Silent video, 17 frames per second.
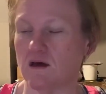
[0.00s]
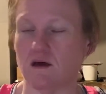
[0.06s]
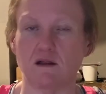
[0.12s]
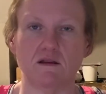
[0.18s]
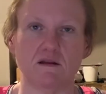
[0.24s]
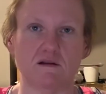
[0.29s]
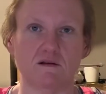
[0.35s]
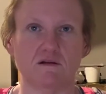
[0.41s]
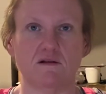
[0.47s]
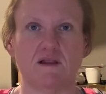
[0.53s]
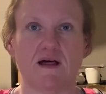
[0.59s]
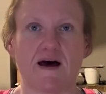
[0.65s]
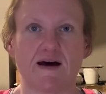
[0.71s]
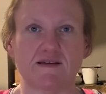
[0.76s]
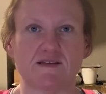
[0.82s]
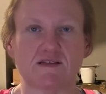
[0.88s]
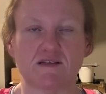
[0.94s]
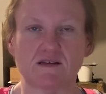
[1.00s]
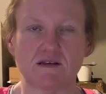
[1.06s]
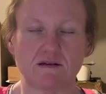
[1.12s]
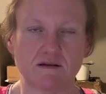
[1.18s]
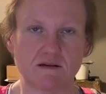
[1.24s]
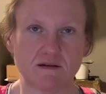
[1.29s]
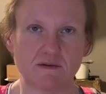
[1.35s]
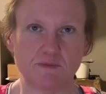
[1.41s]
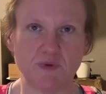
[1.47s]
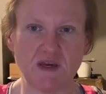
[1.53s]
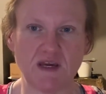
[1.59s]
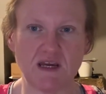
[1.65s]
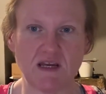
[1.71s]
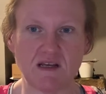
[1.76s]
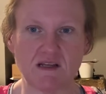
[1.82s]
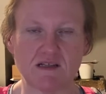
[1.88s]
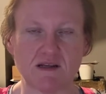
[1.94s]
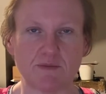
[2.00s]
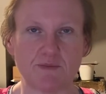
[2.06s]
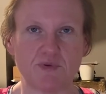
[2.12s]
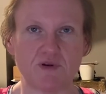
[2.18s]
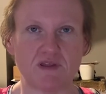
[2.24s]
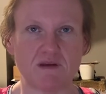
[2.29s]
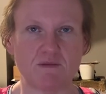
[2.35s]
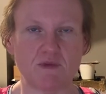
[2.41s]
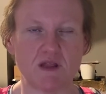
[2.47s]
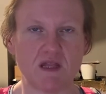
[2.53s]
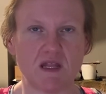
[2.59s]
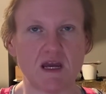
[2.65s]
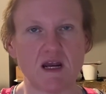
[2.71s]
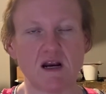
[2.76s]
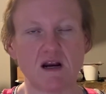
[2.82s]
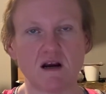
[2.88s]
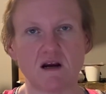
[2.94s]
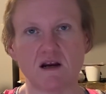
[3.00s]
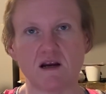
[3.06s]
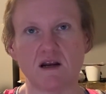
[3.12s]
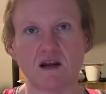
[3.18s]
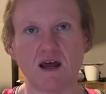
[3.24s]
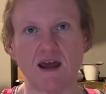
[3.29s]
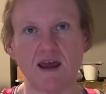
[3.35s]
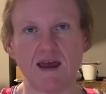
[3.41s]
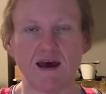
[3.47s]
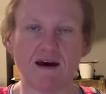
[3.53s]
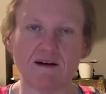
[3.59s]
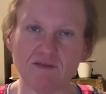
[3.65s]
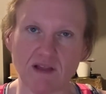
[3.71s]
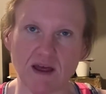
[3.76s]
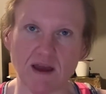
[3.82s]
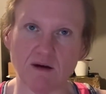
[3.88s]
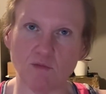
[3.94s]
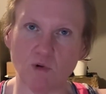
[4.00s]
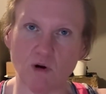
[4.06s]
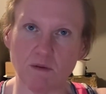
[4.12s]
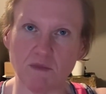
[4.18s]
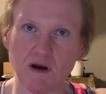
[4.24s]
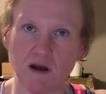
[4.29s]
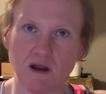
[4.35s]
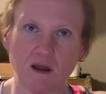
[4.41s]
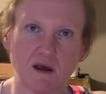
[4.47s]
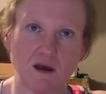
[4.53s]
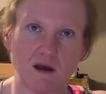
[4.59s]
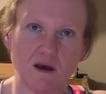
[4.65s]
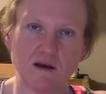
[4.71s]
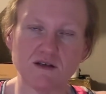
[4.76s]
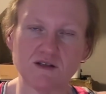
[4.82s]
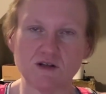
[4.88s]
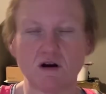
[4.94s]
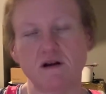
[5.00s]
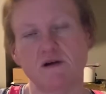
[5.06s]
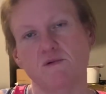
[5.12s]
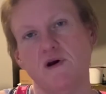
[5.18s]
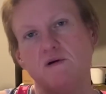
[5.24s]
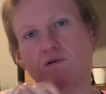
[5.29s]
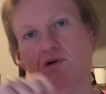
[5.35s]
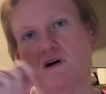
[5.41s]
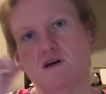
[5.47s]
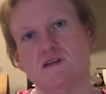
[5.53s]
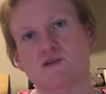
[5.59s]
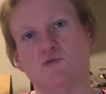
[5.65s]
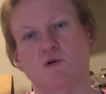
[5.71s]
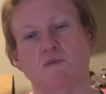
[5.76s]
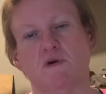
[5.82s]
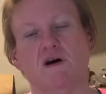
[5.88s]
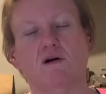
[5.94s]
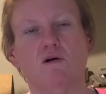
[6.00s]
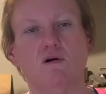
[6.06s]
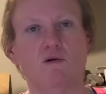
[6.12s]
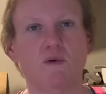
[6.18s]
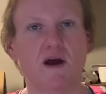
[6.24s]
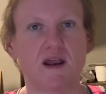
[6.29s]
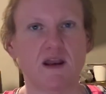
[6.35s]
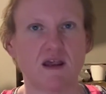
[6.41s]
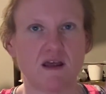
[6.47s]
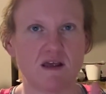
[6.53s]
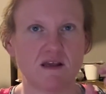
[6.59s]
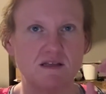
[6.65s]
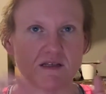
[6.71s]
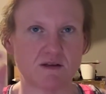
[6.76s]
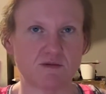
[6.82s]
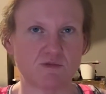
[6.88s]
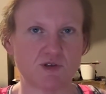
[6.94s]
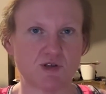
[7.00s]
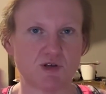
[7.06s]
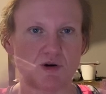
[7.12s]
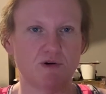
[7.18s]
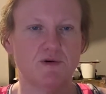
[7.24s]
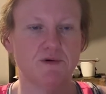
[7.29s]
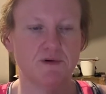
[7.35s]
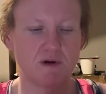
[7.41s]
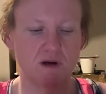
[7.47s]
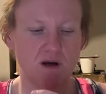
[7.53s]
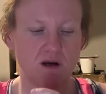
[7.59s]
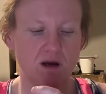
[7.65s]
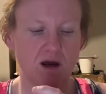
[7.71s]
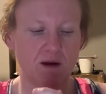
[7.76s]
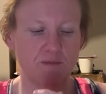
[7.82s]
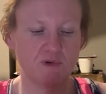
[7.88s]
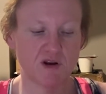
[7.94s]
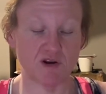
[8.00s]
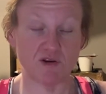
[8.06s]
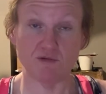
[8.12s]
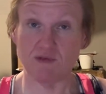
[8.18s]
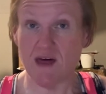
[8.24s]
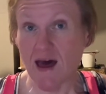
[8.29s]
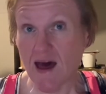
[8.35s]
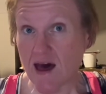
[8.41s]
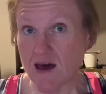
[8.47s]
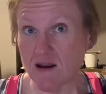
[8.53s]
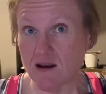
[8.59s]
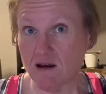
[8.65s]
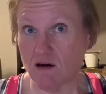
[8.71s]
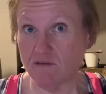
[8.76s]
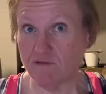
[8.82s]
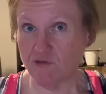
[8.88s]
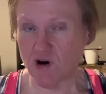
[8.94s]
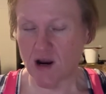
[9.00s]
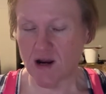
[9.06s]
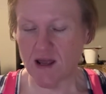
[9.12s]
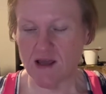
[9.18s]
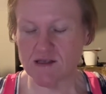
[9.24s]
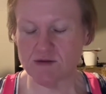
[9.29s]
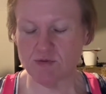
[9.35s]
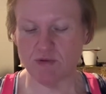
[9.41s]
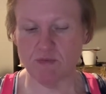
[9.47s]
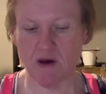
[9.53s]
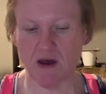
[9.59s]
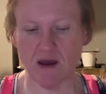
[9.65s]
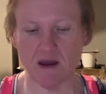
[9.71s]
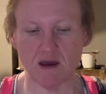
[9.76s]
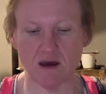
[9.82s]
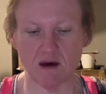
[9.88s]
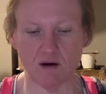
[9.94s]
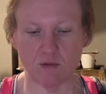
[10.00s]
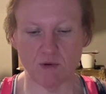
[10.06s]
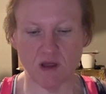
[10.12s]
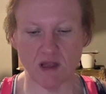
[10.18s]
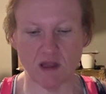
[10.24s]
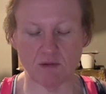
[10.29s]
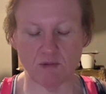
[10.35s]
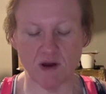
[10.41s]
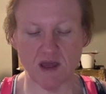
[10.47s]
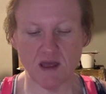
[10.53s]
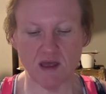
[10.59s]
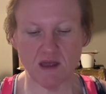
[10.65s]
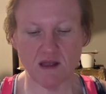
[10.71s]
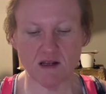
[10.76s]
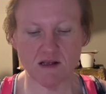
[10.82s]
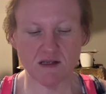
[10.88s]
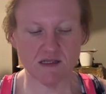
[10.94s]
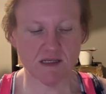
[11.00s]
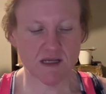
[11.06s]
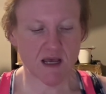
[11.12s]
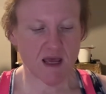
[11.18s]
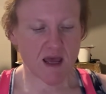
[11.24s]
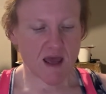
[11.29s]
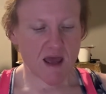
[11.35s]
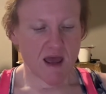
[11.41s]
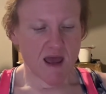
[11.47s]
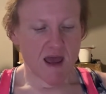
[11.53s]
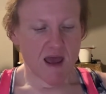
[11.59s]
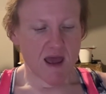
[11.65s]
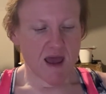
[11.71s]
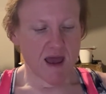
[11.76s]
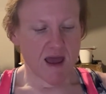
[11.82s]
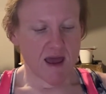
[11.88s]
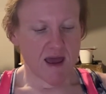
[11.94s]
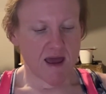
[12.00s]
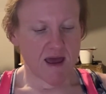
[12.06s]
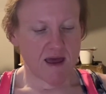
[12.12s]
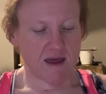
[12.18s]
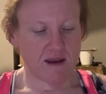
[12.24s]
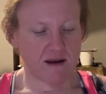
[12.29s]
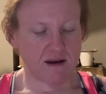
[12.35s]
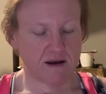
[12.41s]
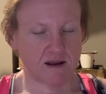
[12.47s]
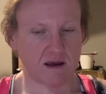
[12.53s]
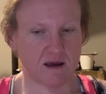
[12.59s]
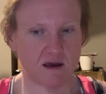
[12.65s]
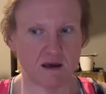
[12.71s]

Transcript: little glass beads and put them in there, and I have like what my starting weight was and what my goal weight is, and so I'm going to do that on Fridays with my weekly weigh-ins. And